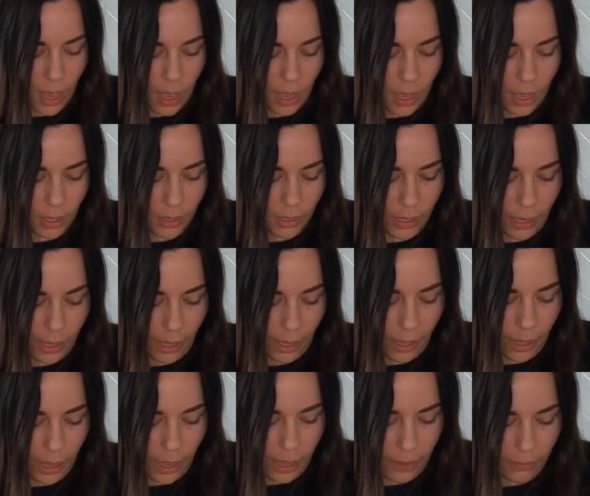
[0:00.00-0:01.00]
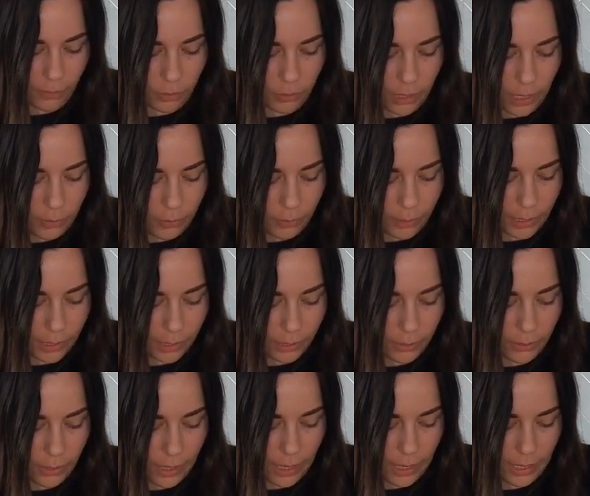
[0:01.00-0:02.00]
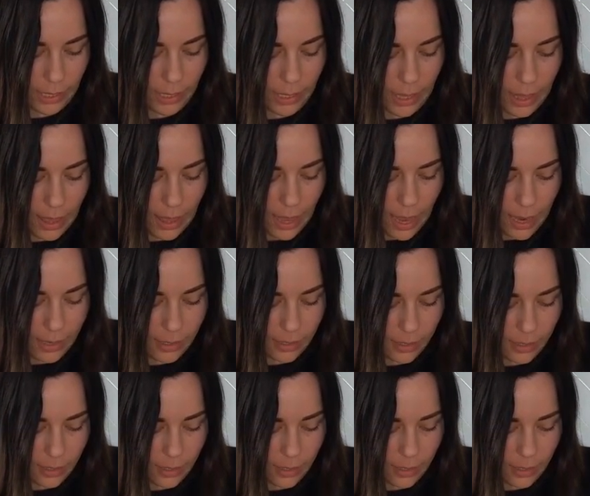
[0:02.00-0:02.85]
yeah, I've tried recreating that